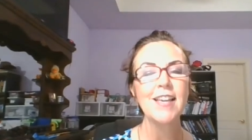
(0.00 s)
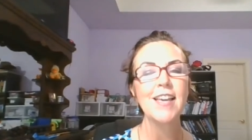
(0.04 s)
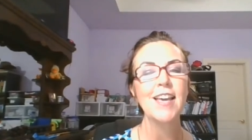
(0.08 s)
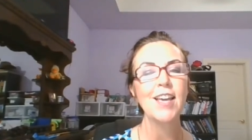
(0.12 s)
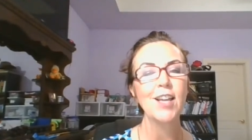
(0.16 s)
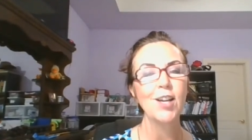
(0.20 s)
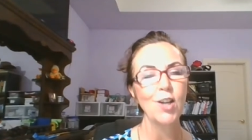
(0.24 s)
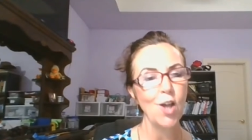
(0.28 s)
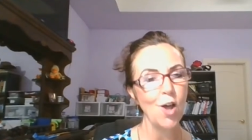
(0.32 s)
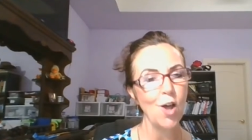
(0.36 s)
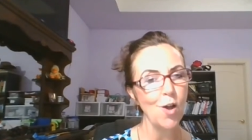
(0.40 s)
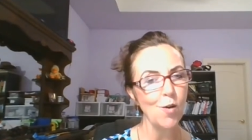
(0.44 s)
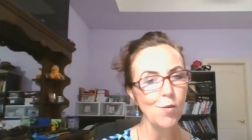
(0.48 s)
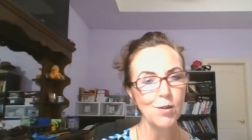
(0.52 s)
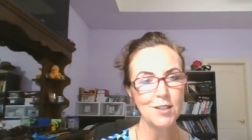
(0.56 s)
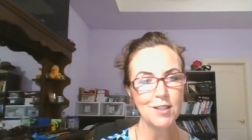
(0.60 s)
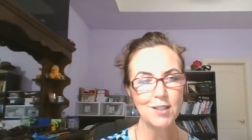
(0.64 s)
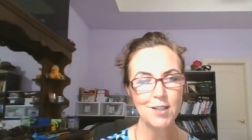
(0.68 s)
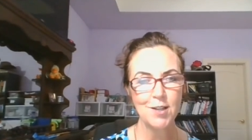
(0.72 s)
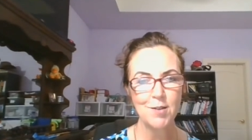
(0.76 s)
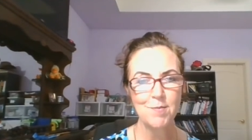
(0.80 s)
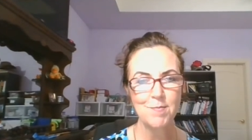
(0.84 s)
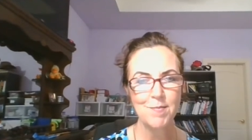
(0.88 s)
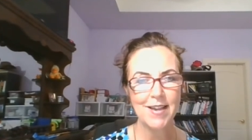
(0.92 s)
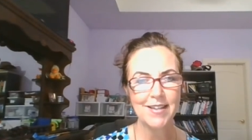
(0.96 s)
It'll always
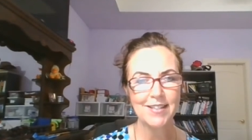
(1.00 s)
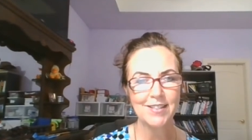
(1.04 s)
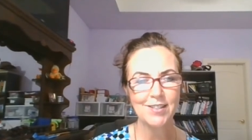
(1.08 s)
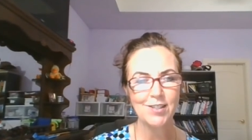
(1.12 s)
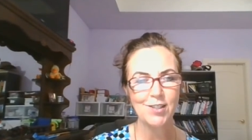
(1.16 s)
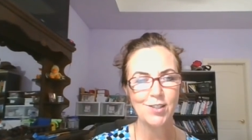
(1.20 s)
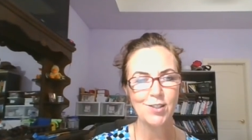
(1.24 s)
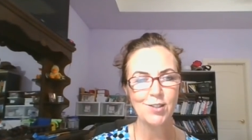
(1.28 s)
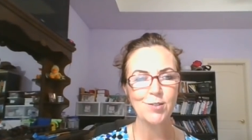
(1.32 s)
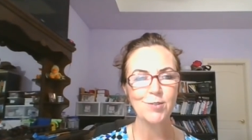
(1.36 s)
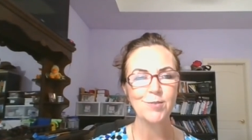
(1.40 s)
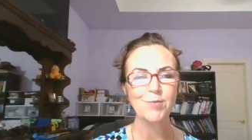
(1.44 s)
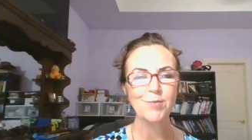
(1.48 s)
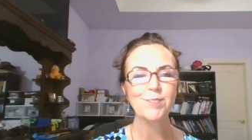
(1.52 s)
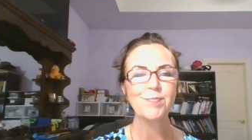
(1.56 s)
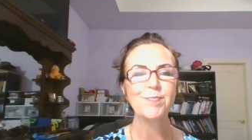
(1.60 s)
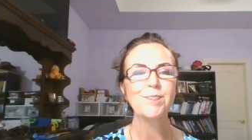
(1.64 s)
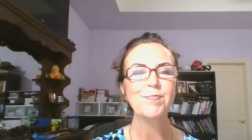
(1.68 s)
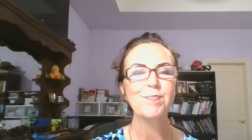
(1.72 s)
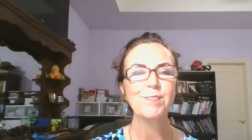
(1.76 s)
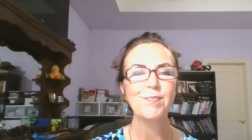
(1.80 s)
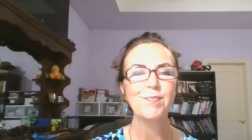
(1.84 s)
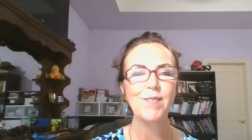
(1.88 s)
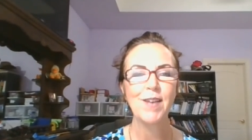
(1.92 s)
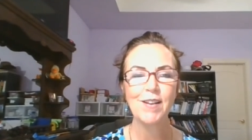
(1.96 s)
come back to you.
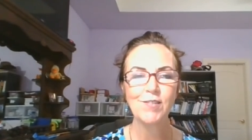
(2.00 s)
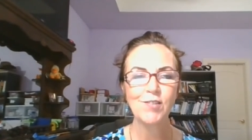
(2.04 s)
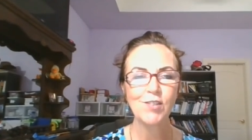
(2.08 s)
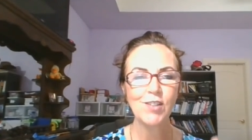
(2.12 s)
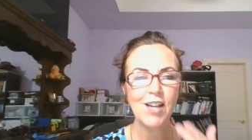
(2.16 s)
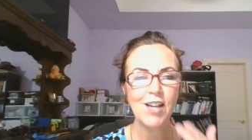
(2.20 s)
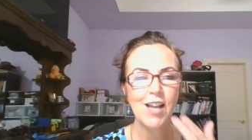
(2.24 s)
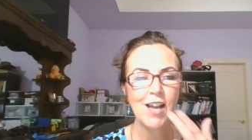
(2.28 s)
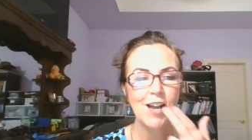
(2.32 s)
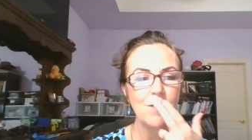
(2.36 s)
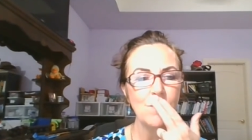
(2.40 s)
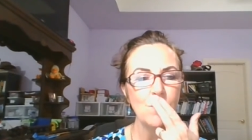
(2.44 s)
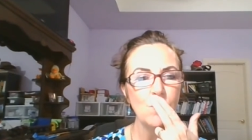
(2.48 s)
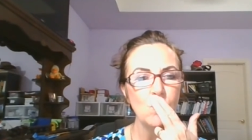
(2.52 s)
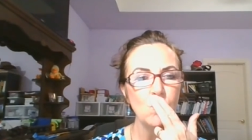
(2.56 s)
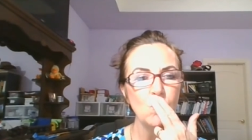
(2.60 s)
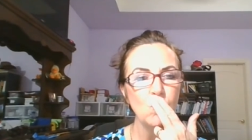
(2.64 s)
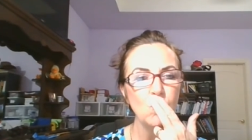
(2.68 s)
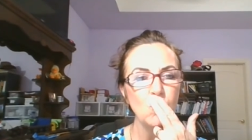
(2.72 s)
Bye for now.